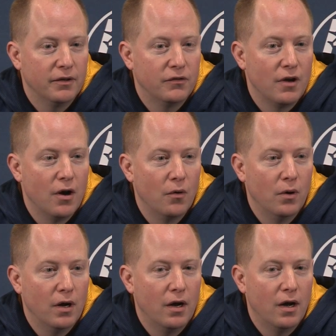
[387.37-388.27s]
So,
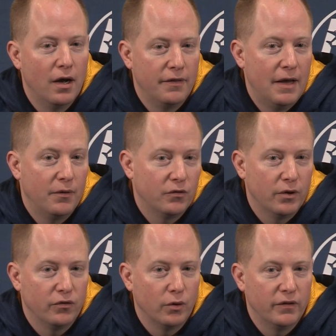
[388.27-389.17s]
uh, and that was
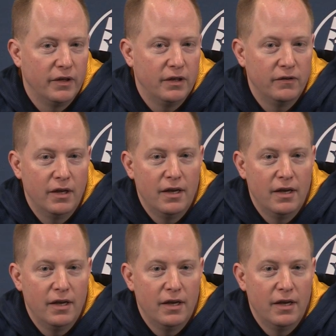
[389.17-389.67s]
Chris Ortiz.